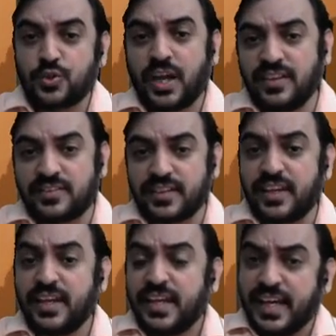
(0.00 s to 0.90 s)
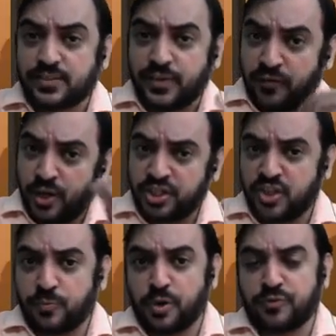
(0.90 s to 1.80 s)
I will say it's evaluation
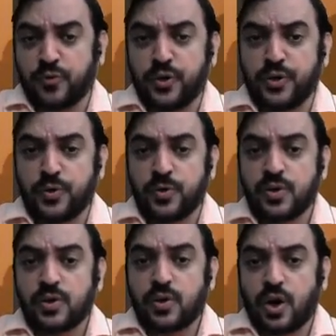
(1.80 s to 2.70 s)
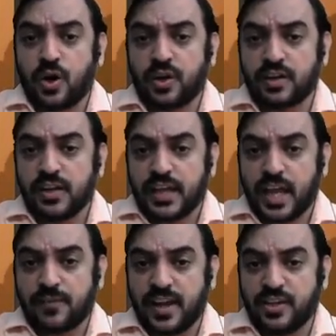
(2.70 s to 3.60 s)
of portfolio or
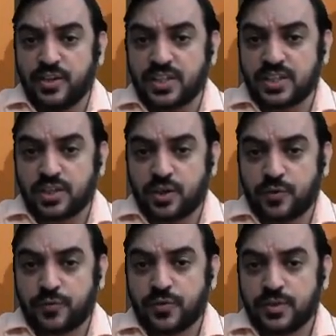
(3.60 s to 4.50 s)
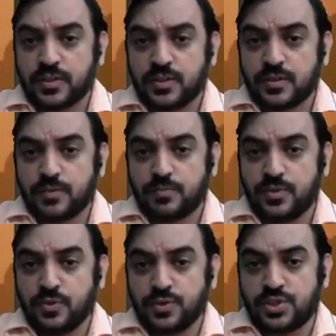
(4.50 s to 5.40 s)
evaluation of
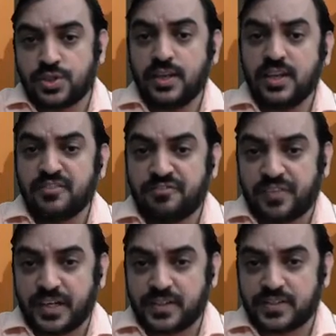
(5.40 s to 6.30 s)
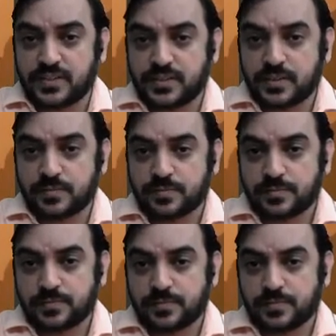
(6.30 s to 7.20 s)
mutual funds.
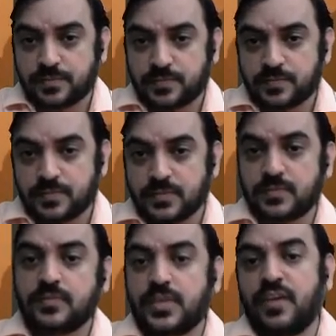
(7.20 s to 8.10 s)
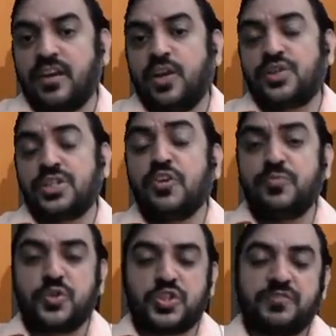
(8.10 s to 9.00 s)
Evaluation of
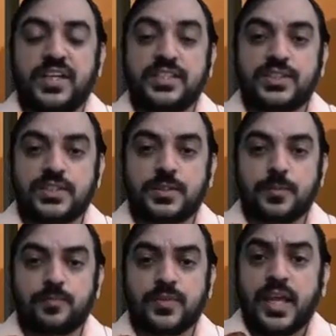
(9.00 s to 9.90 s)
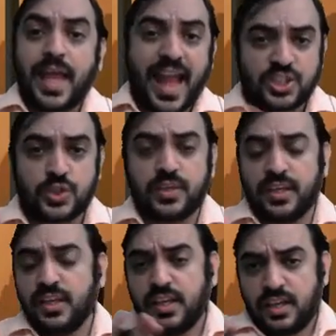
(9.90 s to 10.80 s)
mutual funds.
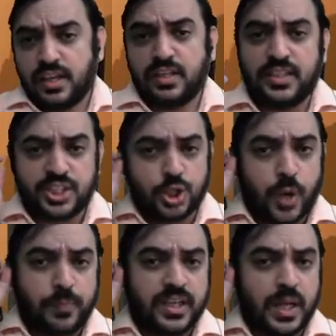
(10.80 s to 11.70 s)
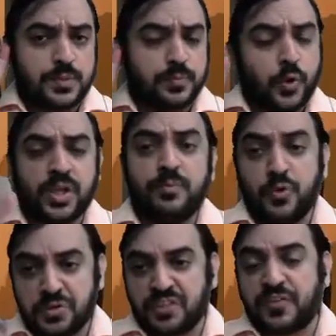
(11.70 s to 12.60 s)
Actually, this topic comes more in
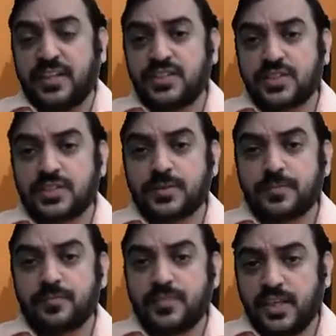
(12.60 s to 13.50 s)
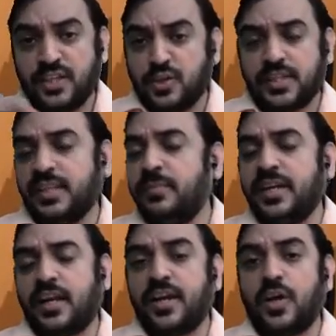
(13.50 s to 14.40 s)
mutual funds in your study
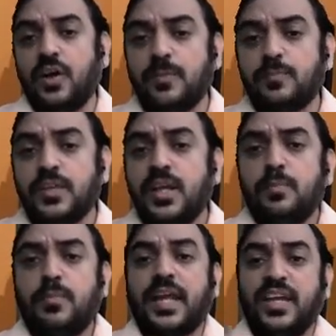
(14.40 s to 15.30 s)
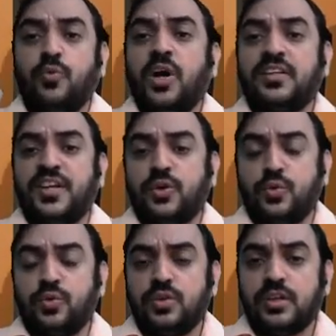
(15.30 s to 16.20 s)
material and all. But I wanted
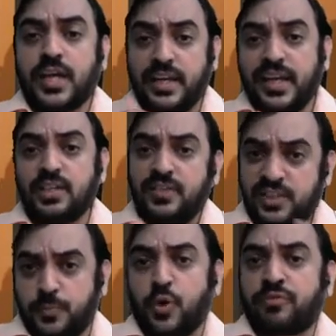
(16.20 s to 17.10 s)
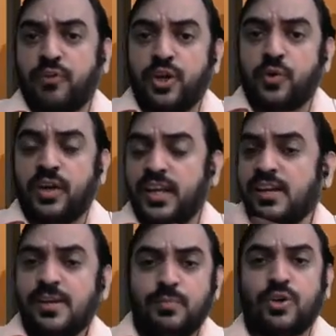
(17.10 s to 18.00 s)
to connect this portfolio
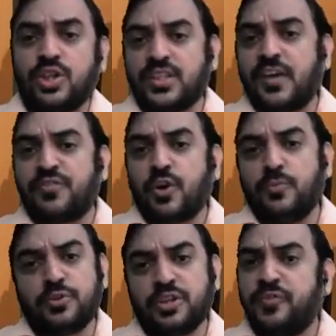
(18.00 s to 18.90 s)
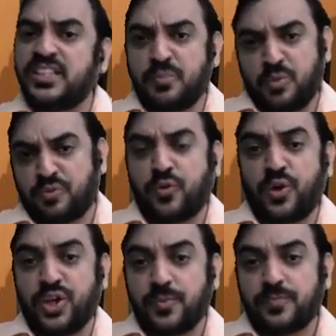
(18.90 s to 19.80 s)
only because after all, mutual fund is a
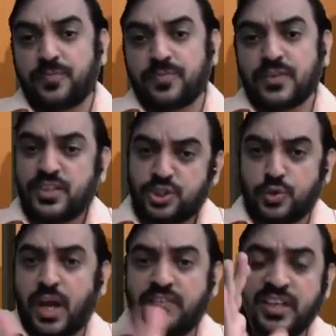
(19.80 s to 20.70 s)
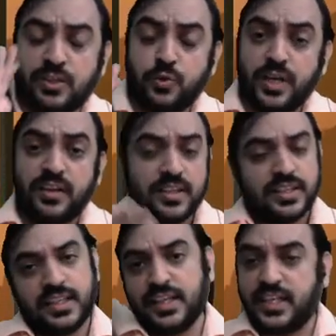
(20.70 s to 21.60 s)
portfolio. So I've included
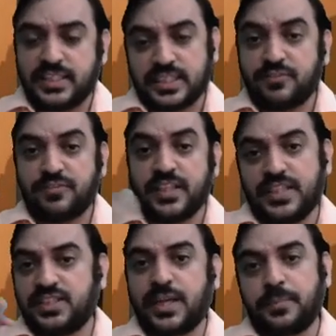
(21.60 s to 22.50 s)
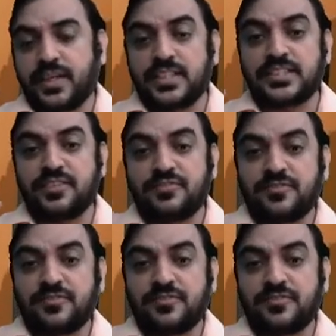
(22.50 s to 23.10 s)
here itself, in this chapter itself.